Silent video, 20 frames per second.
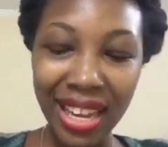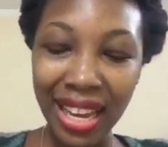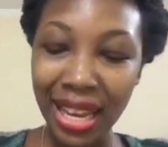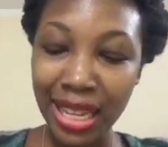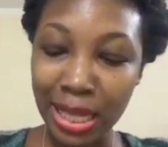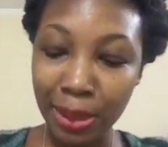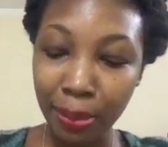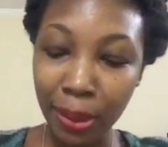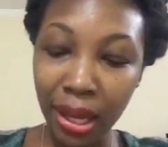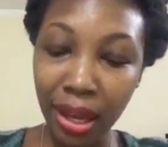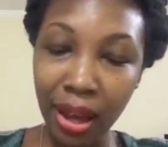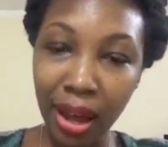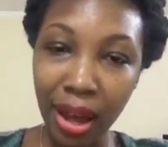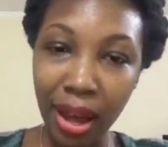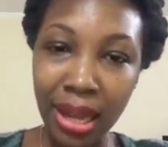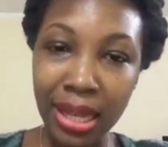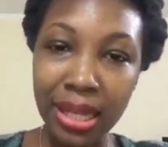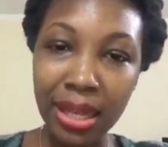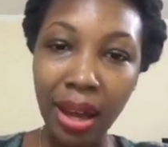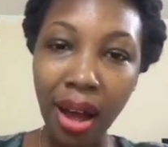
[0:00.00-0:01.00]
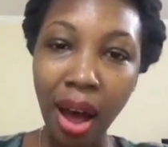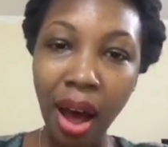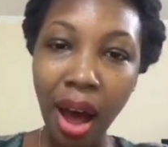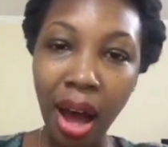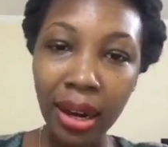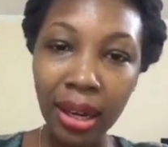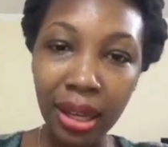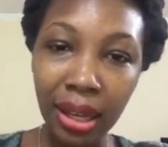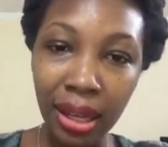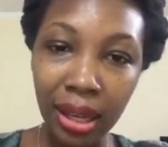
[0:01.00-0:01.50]
It's because
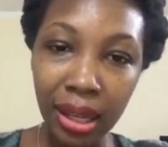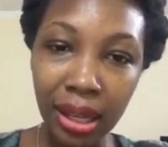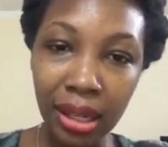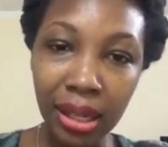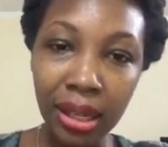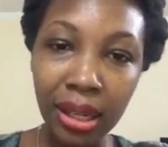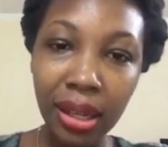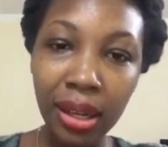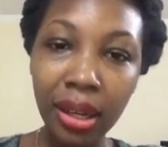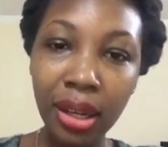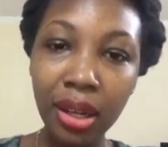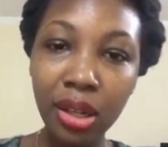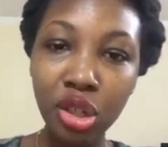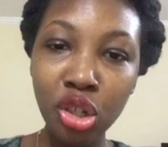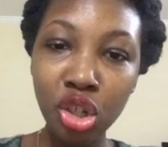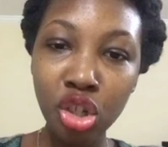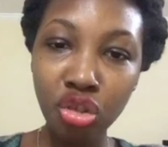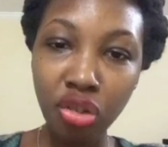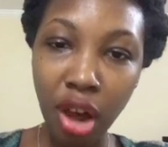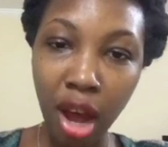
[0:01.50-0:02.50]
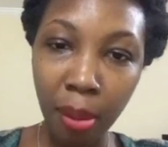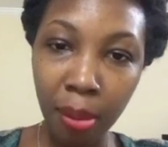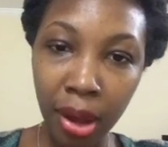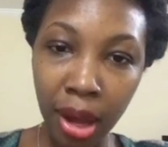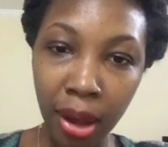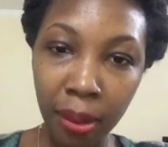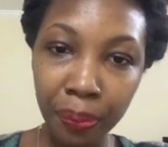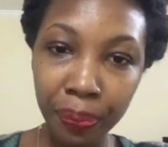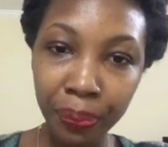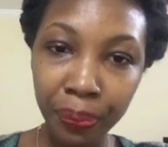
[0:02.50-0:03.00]
unhealed
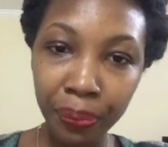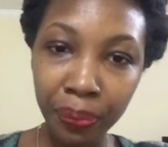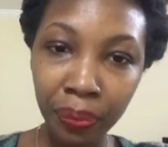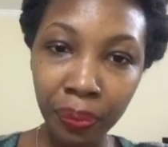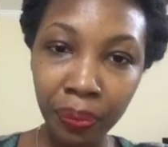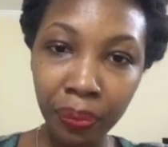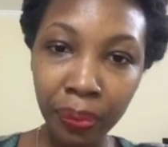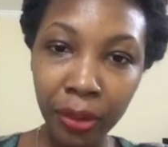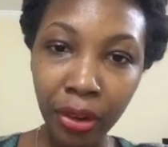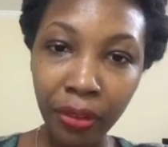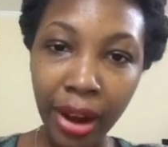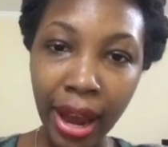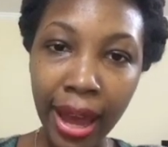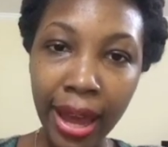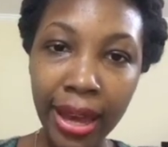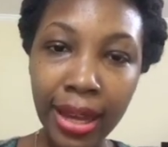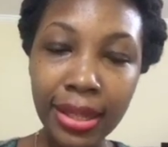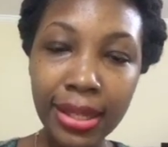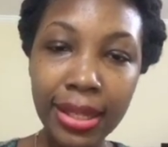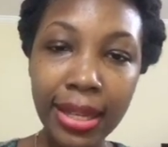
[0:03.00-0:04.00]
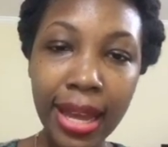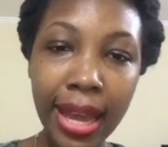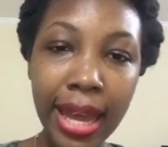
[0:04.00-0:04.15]
trauma, right?